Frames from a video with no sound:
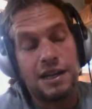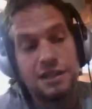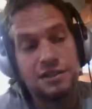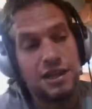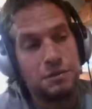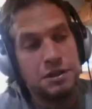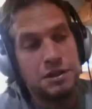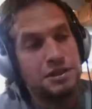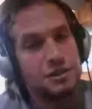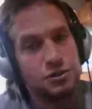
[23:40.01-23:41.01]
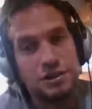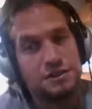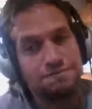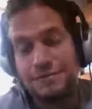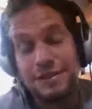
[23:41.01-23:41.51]
guess I missed it.
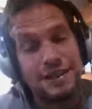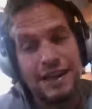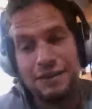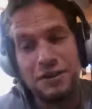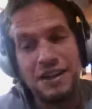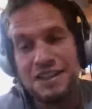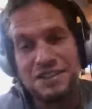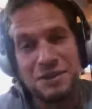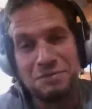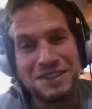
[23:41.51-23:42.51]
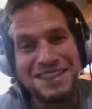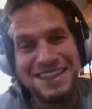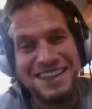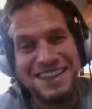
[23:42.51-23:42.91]
Jeez. Every day is something.